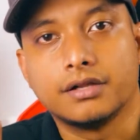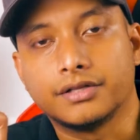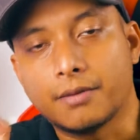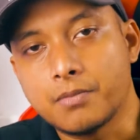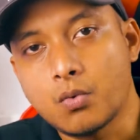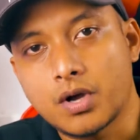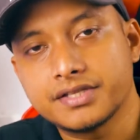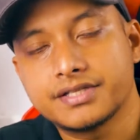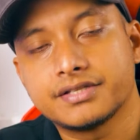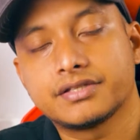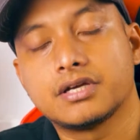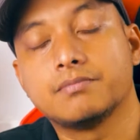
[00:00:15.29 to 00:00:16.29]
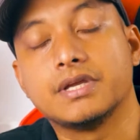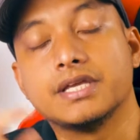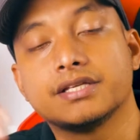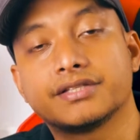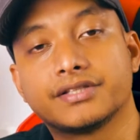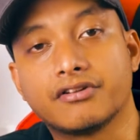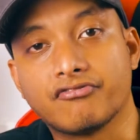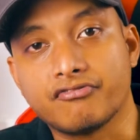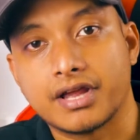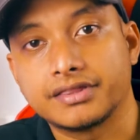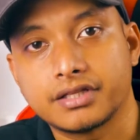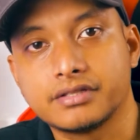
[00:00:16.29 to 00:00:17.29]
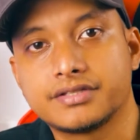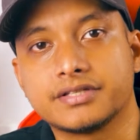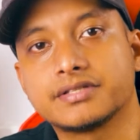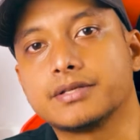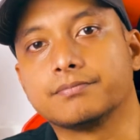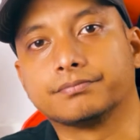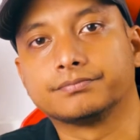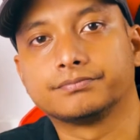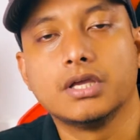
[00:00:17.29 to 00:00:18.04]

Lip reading: Number one system is the rental system.